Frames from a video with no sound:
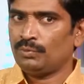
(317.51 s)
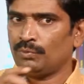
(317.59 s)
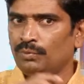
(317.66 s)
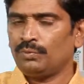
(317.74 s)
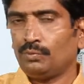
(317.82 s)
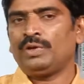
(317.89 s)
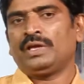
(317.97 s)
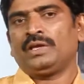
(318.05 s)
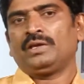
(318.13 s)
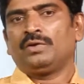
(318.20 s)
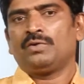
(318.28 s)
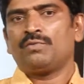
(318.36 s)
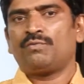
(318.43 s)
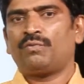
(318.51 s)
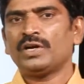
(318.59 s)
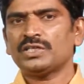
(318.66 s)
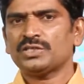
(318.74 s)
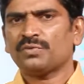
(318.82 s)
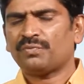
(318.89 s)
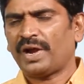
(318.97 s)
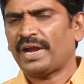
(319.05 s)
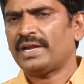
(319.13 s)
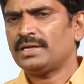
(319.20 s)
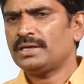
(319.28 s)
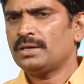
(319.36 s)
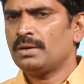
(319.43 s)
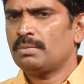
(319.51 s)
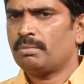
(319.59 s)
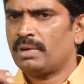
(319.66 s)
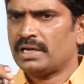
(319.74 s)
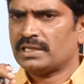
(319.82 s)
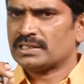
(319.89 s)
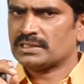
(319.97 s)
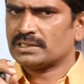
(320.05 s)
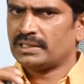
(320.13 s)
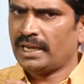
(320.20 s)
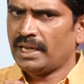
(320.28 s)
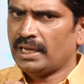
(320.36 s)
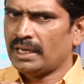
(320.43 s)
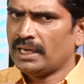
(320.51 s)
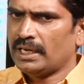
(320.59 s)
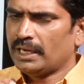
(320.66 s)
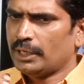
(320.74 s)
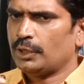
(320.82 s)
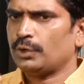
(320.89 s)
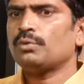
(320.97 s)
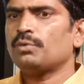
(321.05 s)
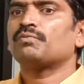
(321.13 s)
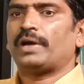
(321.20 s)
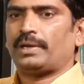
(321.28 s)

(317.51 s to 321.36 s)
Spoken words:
We first find minus 3 into 5.